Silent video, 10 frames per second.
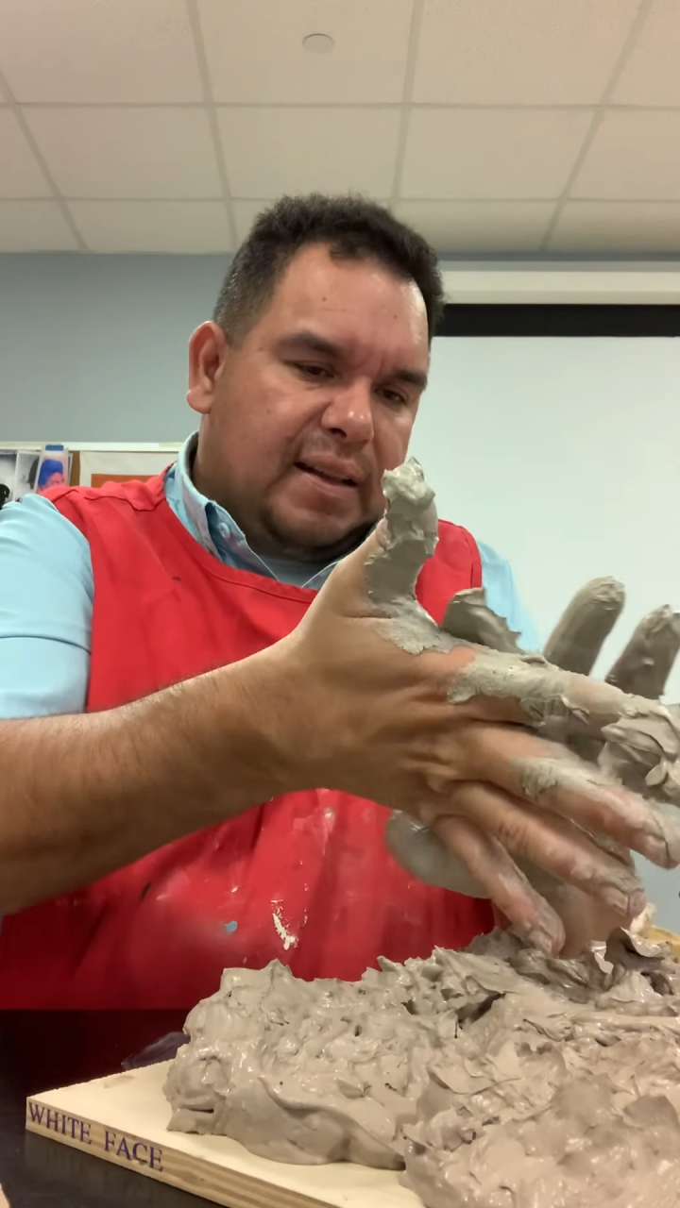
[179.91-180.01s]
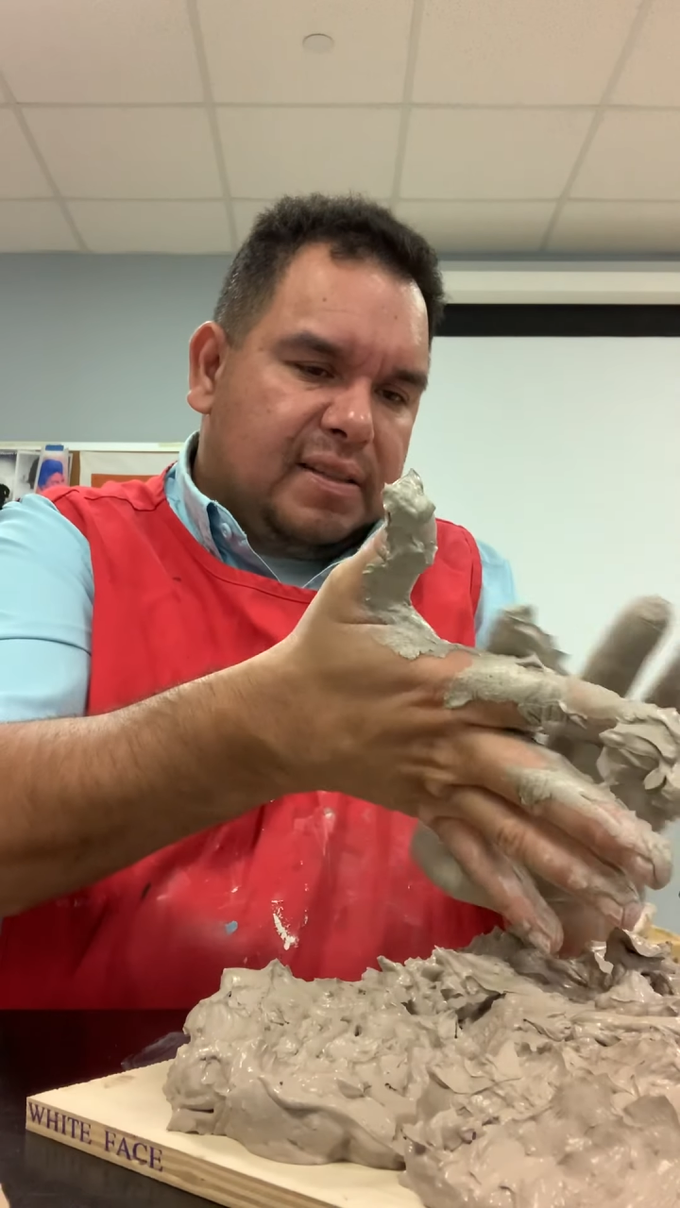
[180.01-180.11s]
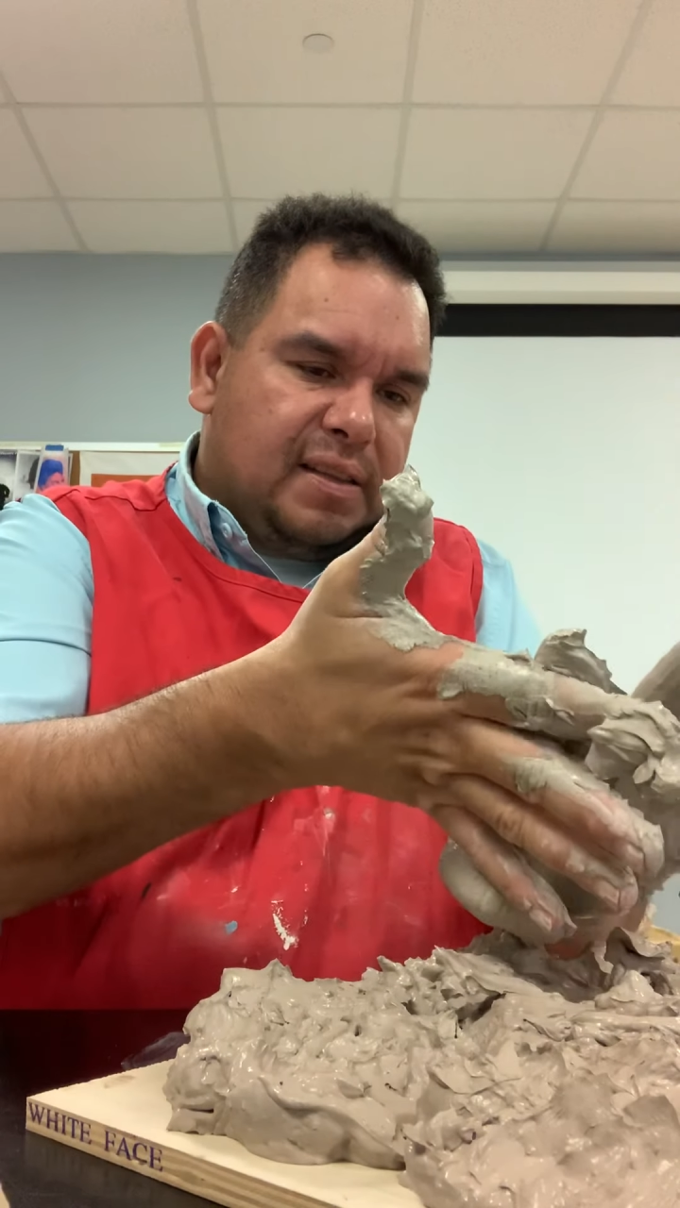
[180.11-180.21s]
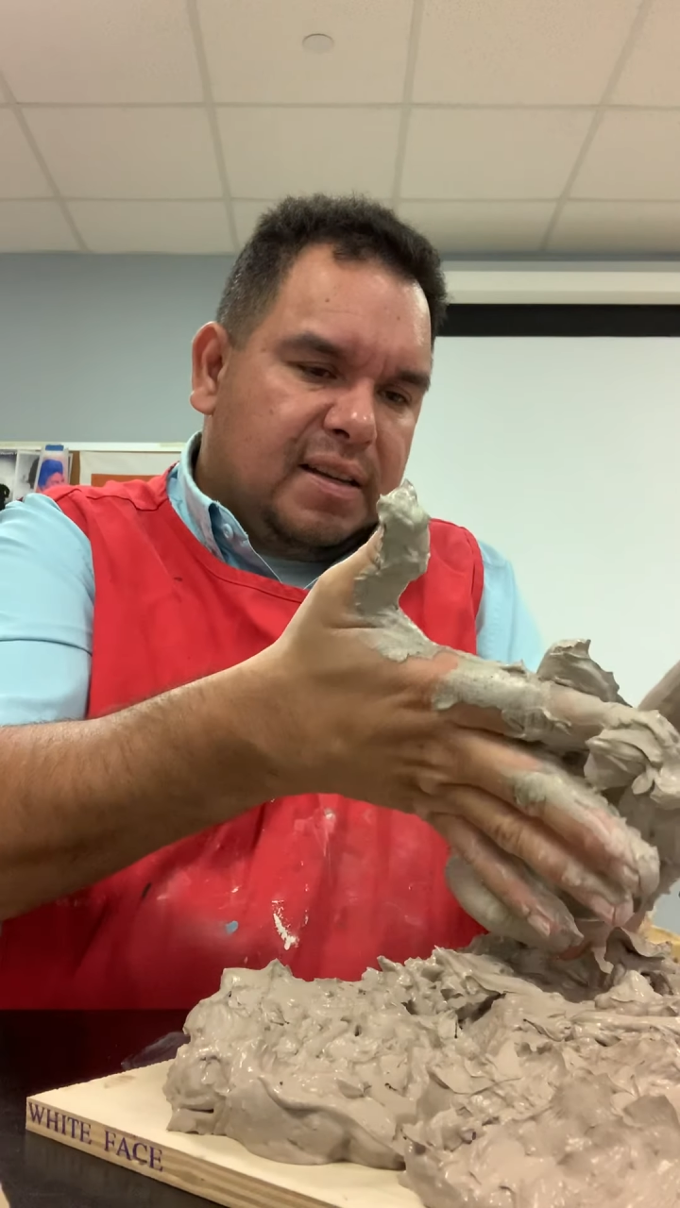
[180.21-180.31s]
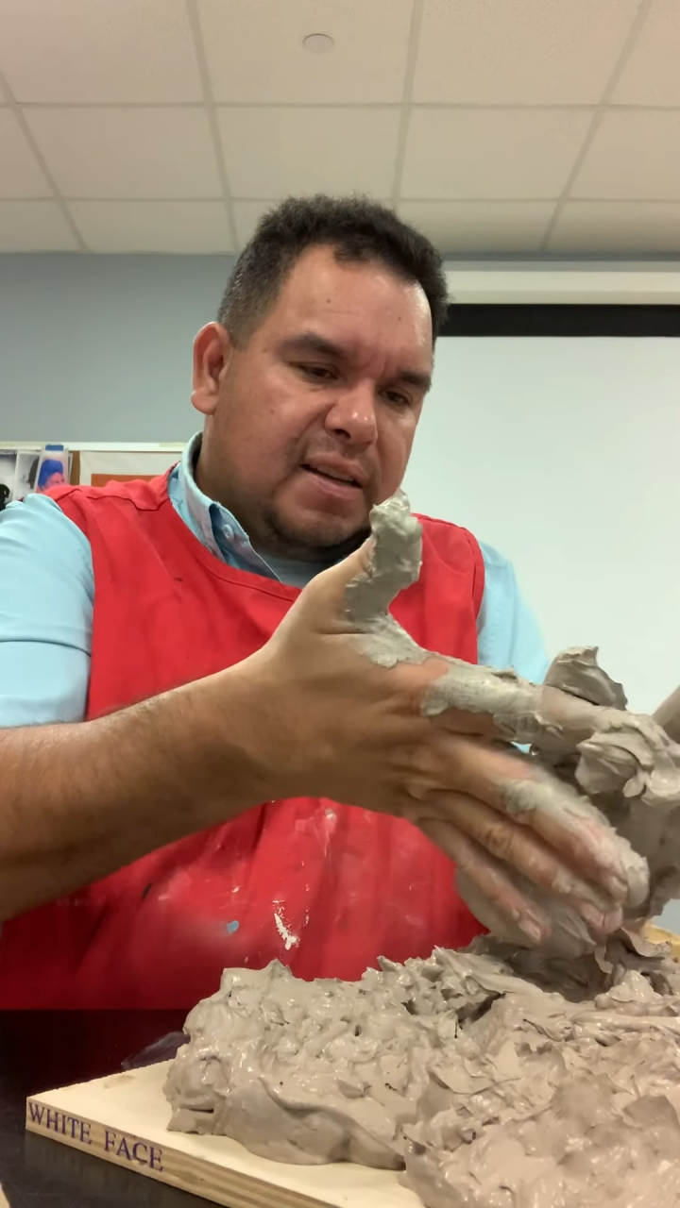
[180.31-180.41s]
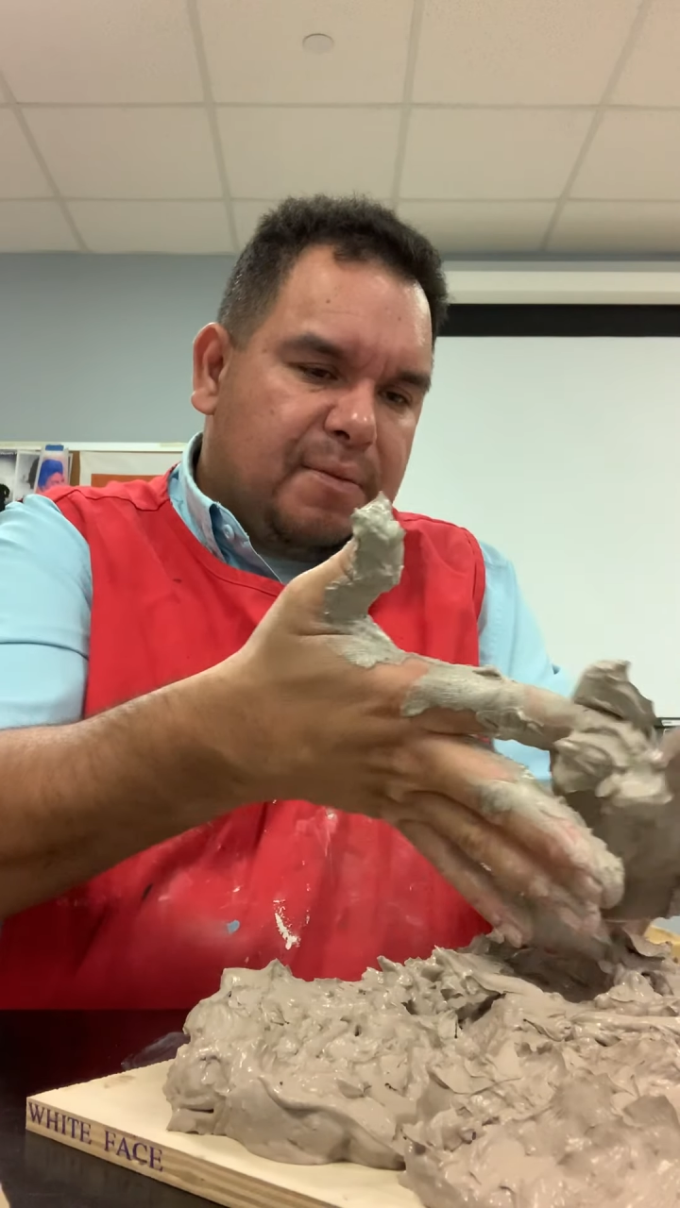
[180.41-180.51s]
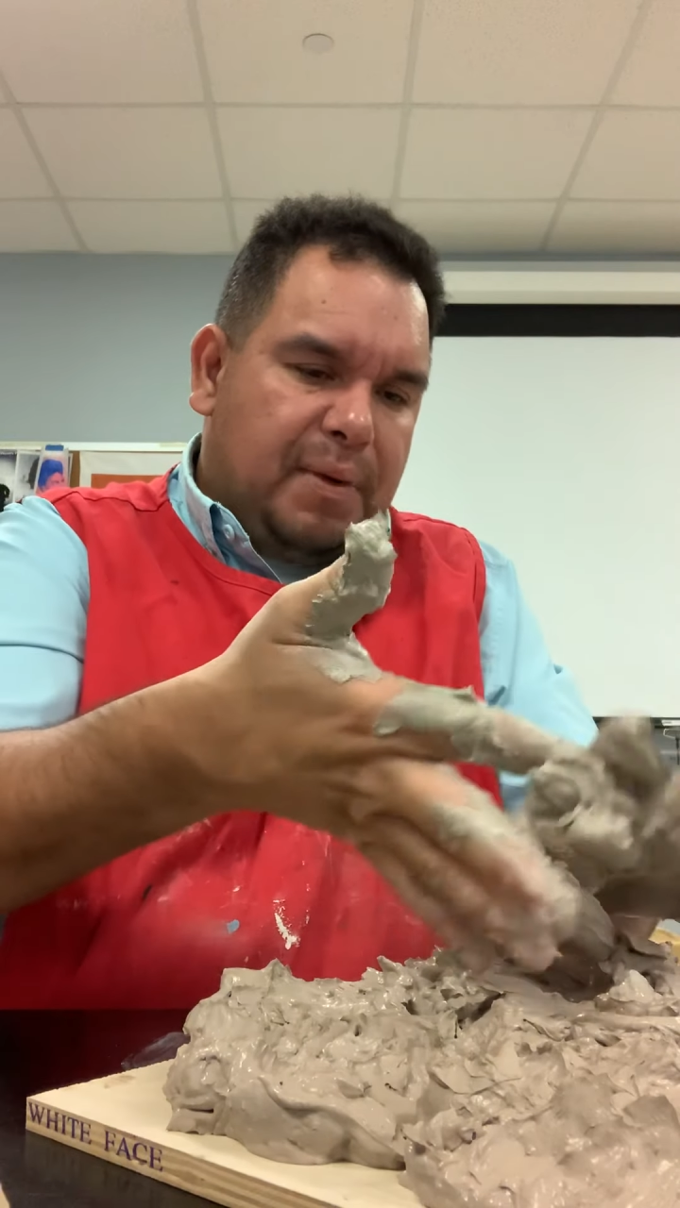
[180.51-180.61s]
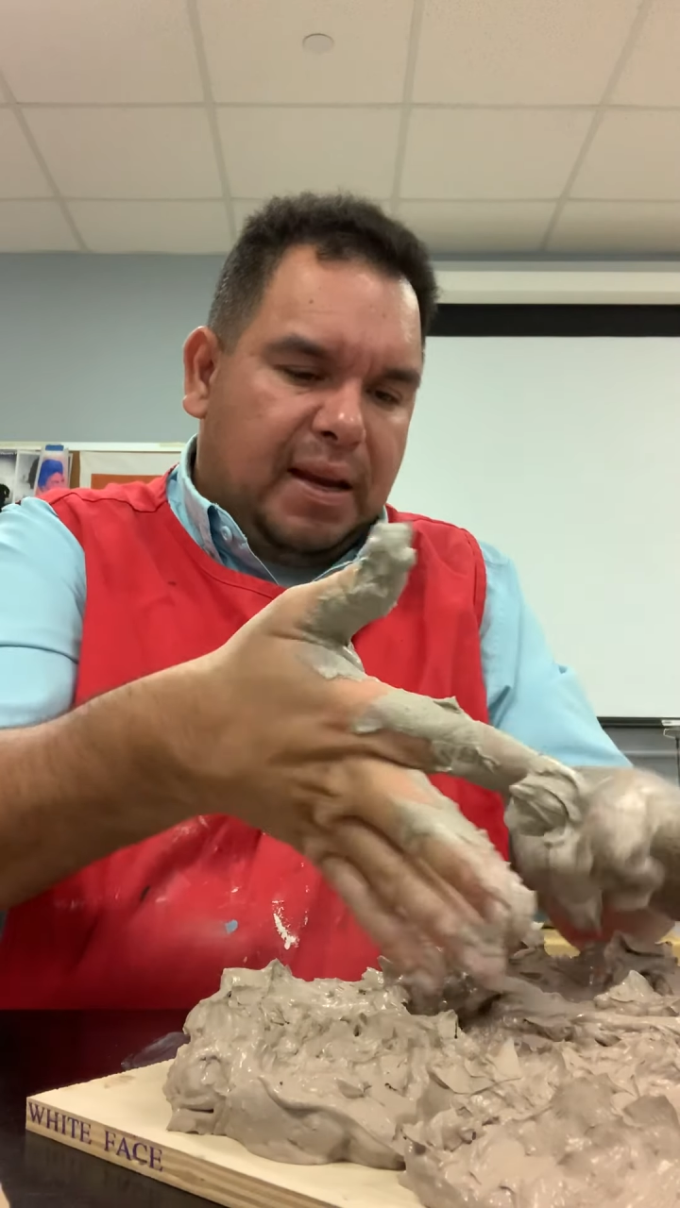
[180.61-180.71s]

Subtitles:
the sun's gonna be